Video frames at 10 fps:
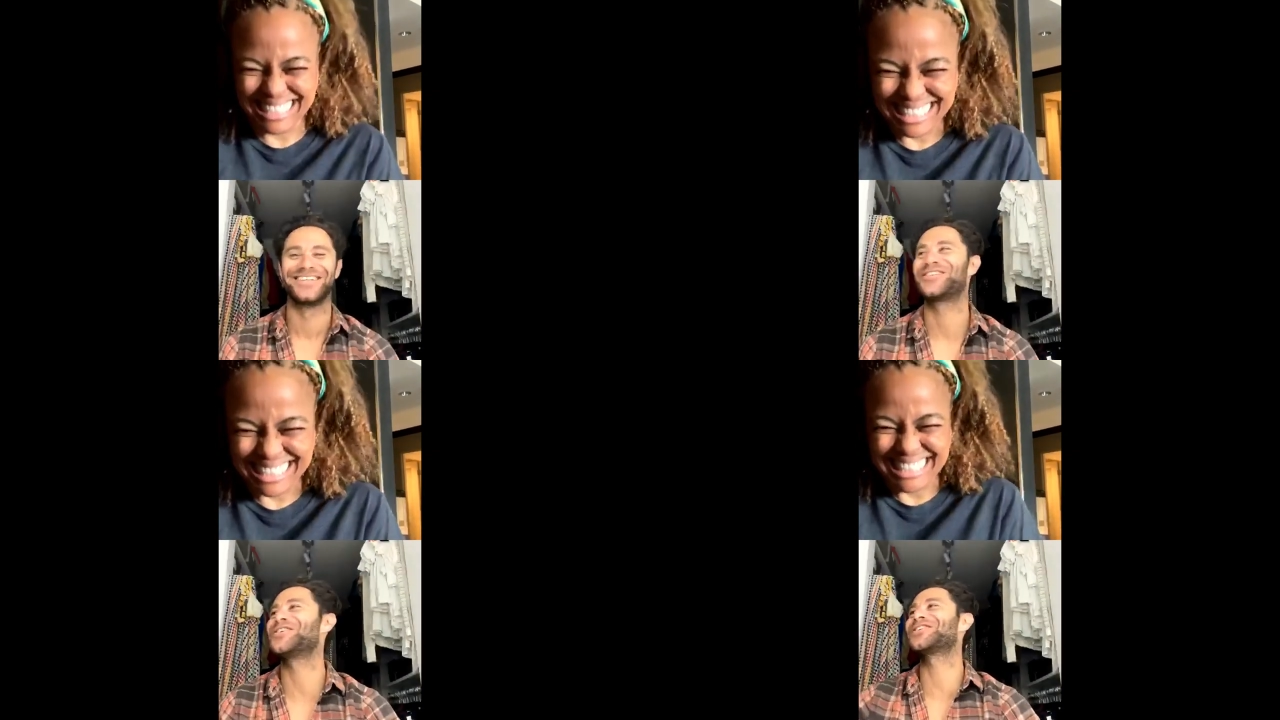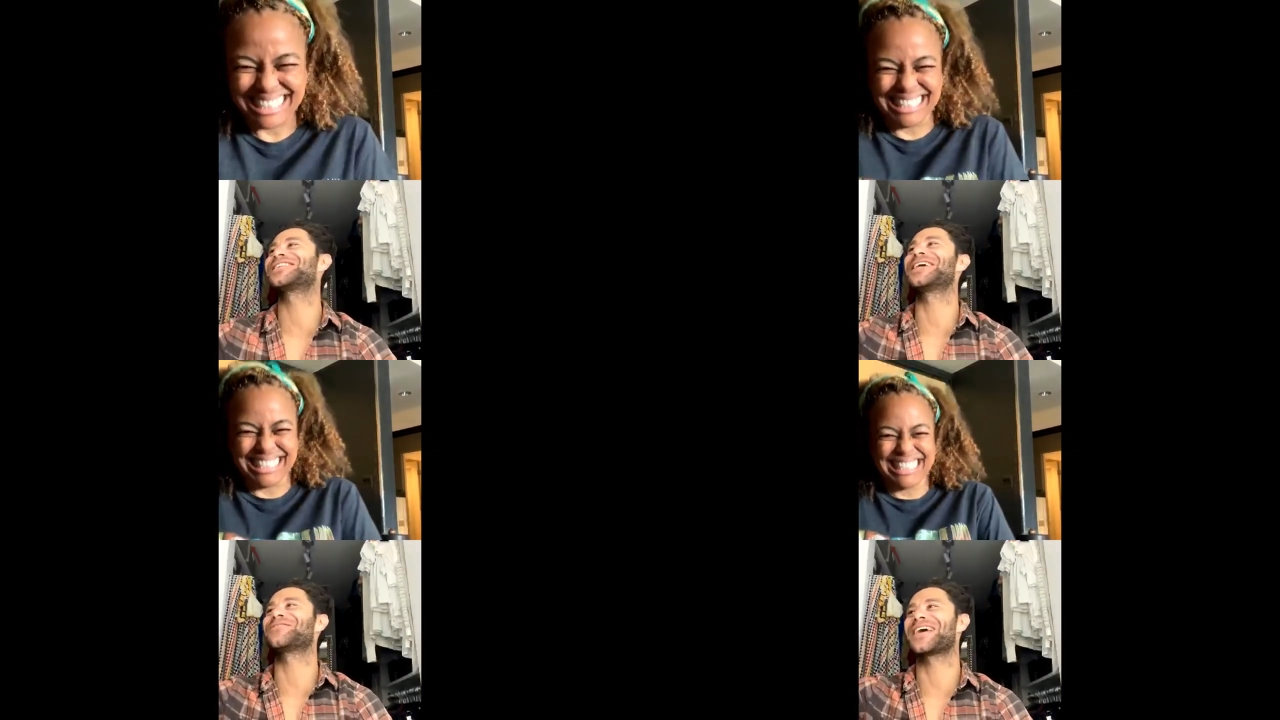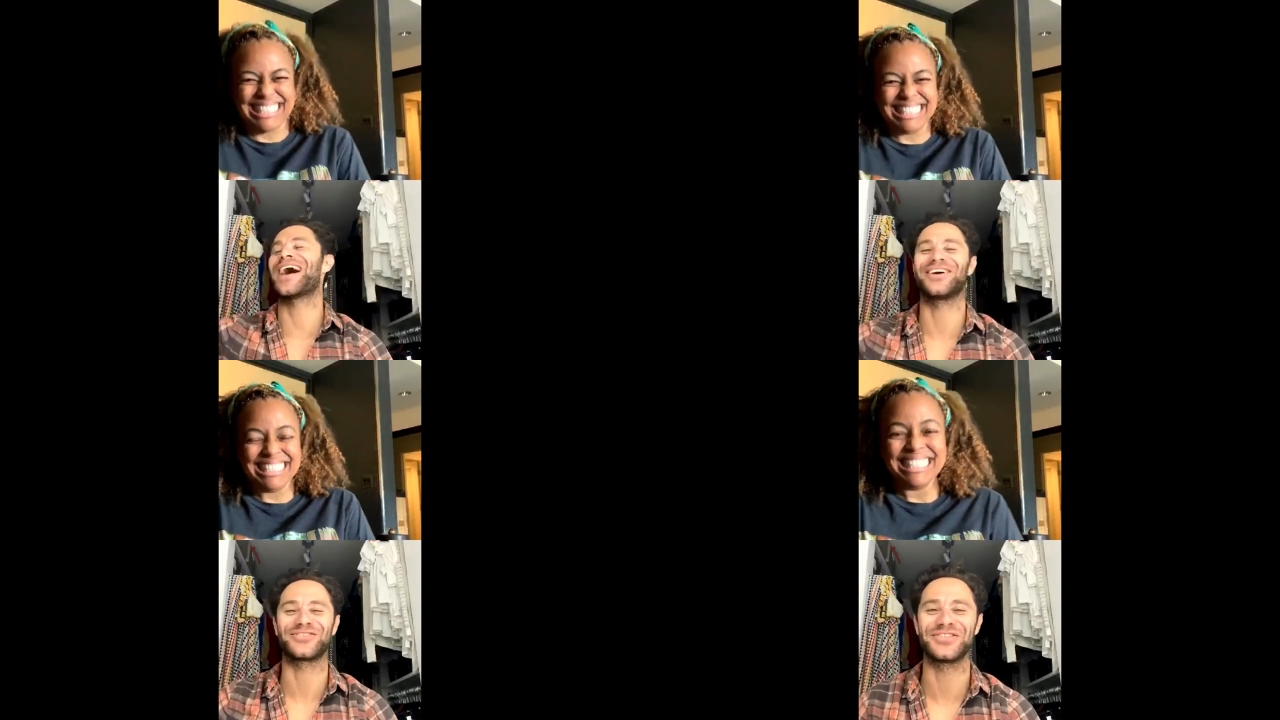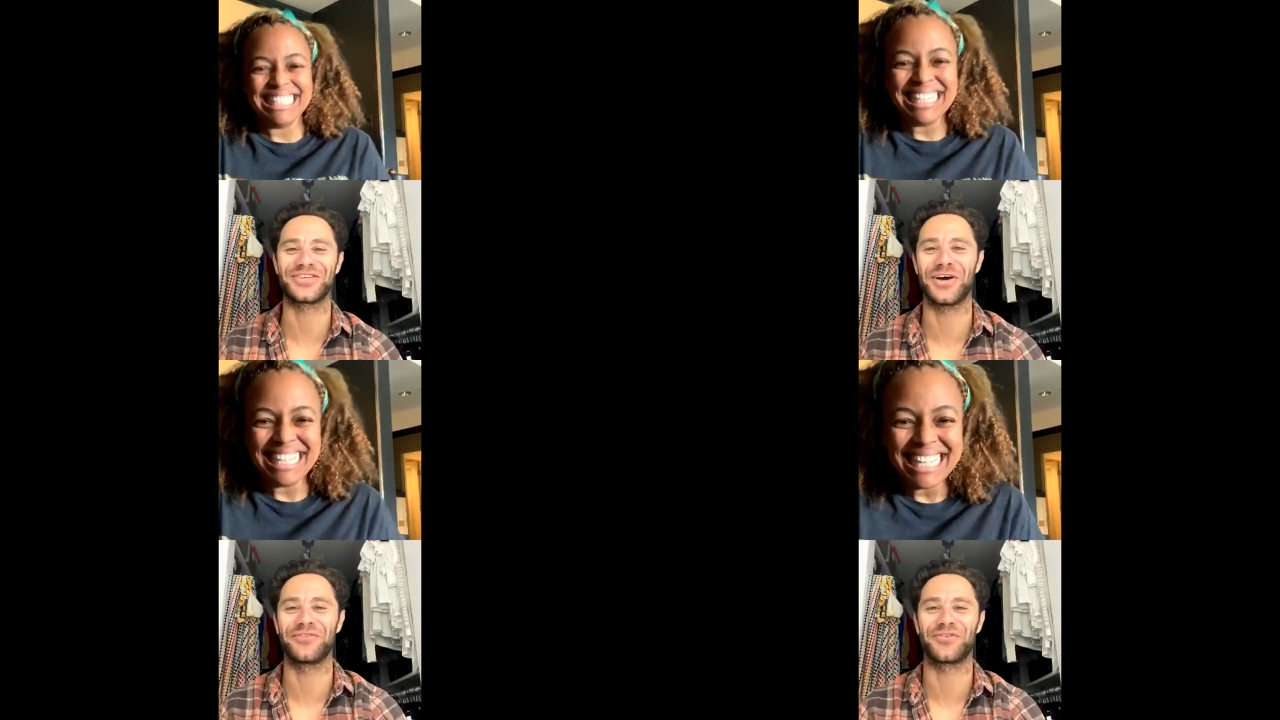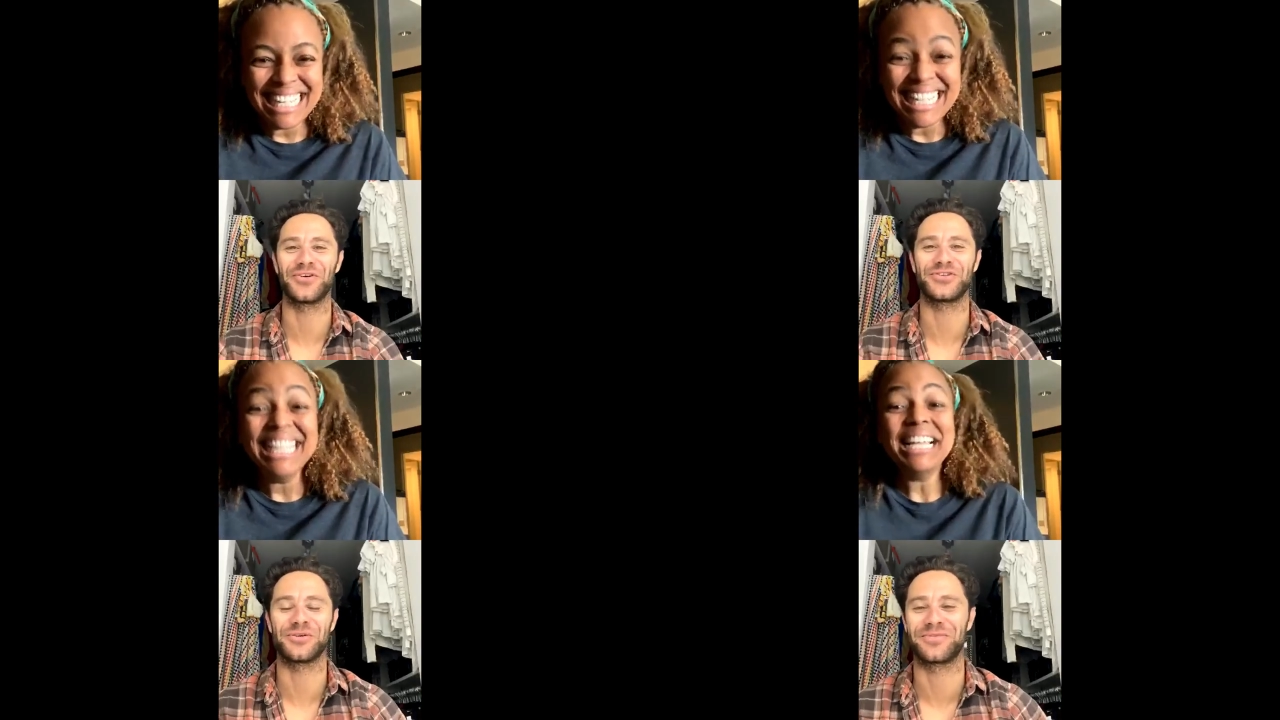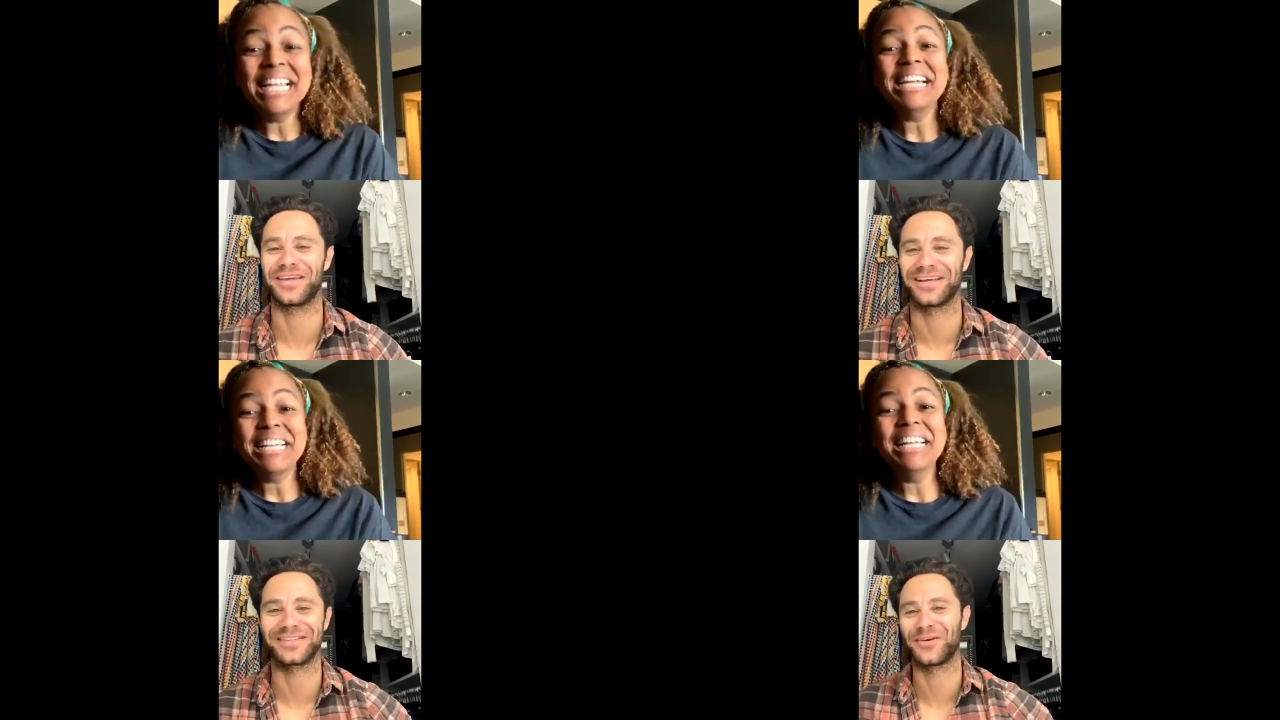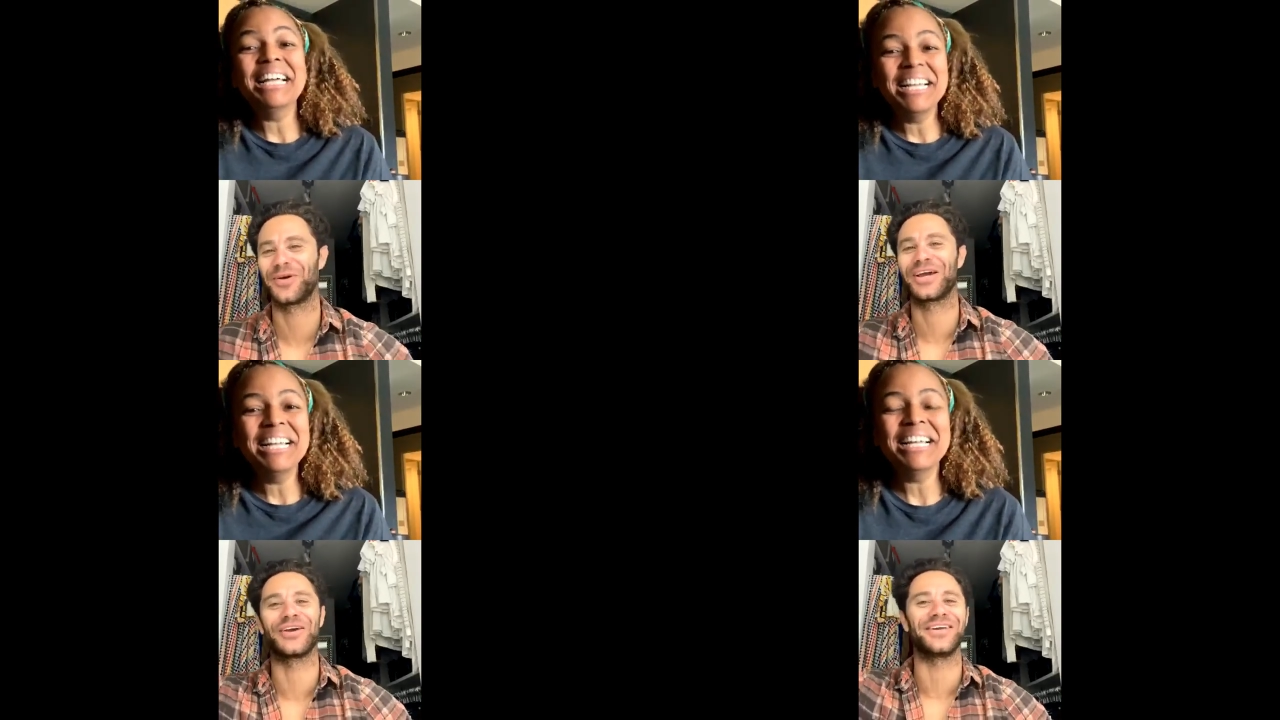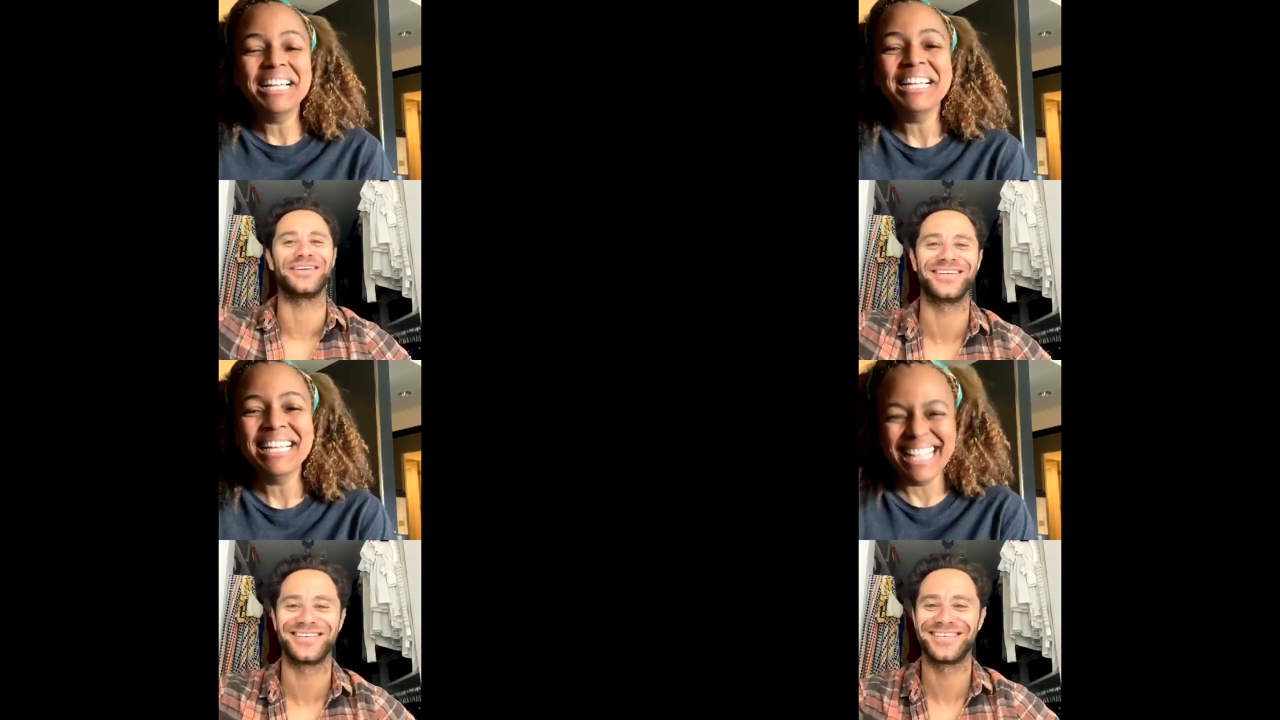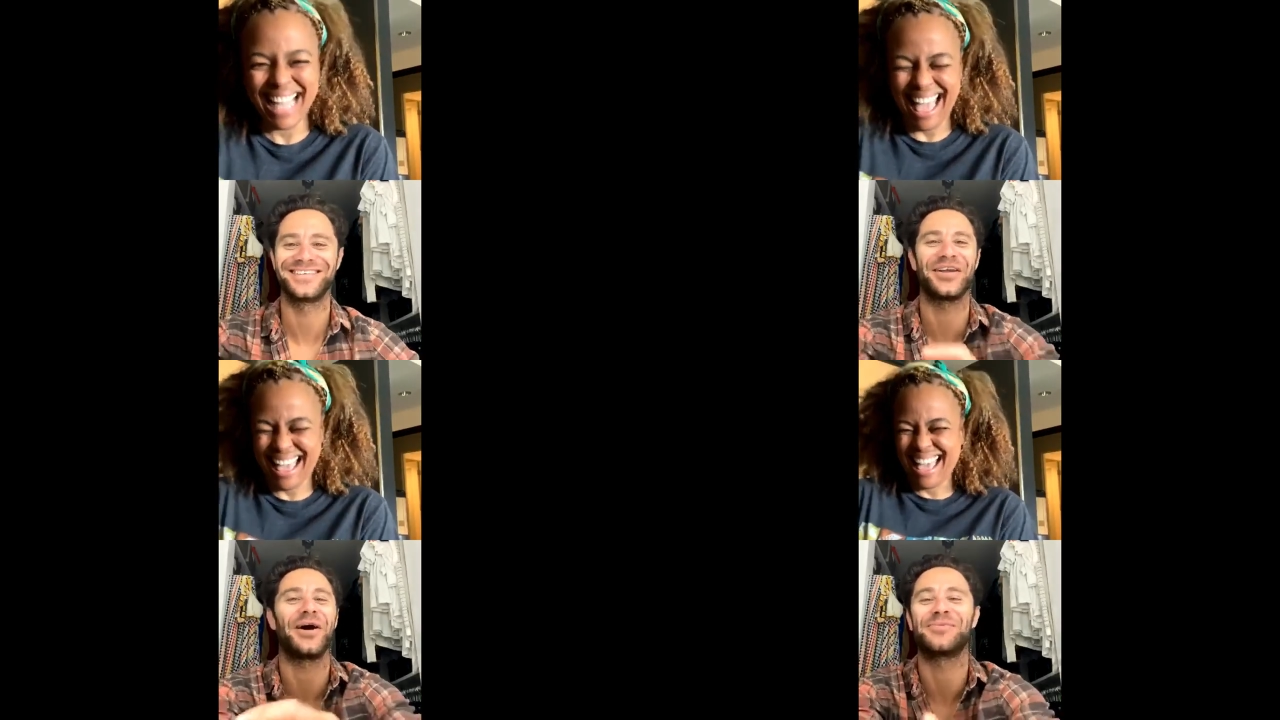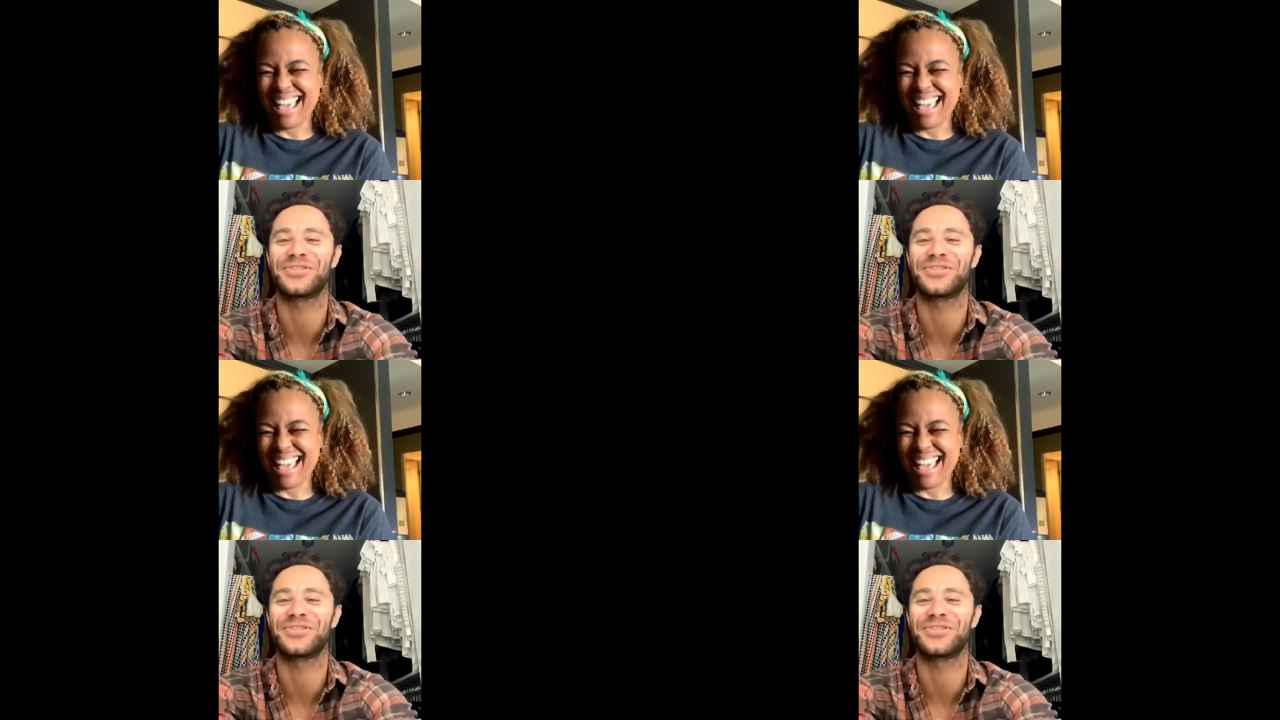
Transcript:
Speaker 1: she just left the house. She's gone for a gym thing, so we're good. No.